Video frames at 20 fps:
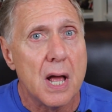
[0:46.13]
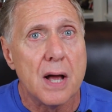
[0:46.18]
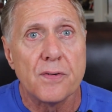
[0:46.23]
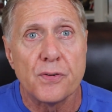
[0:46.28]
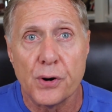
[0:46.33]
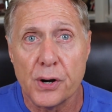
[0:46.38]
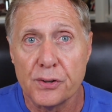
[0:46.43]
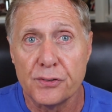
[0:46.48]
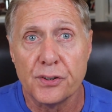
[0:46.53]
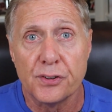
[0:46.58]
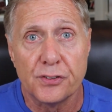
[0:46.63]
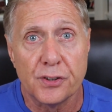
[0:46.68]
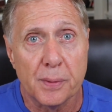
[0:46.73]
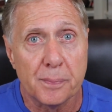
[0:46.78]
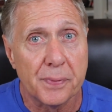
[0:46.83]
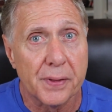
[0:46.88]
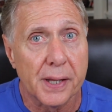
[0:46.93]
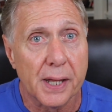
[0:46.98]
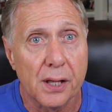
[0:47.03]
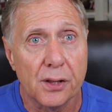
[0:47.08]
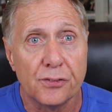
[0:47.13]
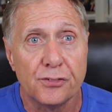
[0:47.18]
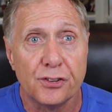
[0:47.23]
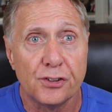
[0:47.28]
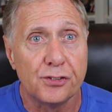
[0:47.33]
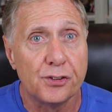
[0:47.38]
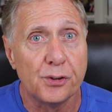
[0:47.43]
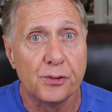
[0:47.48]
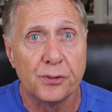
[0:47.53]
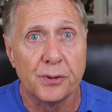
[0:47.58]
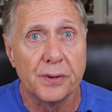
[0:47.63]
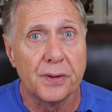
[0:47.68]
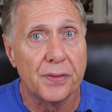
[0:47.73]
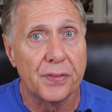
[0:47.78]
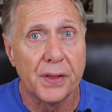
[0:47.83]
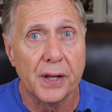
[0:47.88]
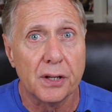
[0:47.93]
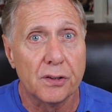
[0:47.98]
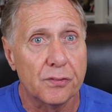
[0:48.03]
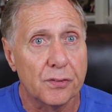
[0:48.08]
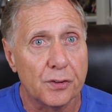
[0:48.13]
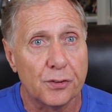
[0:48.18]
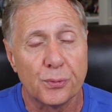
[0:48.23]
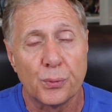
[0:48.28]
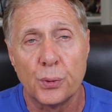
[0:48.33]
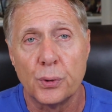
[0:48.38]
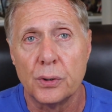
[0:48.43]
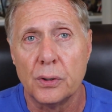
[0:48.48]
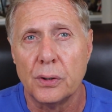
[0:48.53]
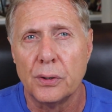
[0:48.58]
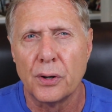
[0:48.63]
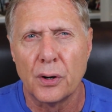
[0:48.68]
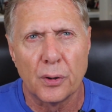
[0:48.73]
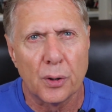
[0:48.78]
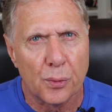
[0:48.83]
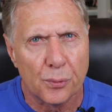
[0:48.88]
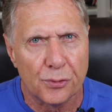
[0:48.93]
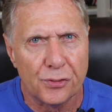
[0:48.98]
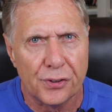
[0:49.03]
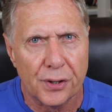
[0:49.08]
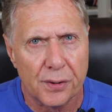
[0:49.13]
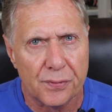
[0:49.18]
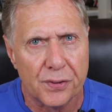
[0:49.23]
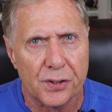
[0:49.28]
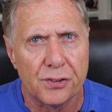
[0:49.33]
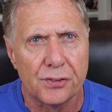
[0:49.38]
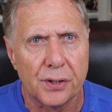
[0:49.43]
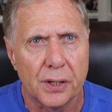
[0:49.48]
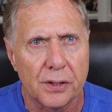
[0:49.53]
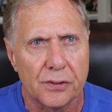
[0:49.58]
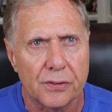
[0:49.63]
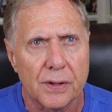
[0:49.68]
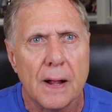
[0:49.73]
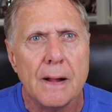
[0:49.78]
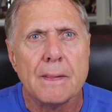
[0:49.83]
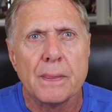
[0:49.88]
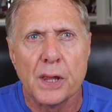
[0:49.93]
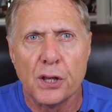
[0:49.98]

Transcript: For us, the something else is usually the things of this world, our own selfishness.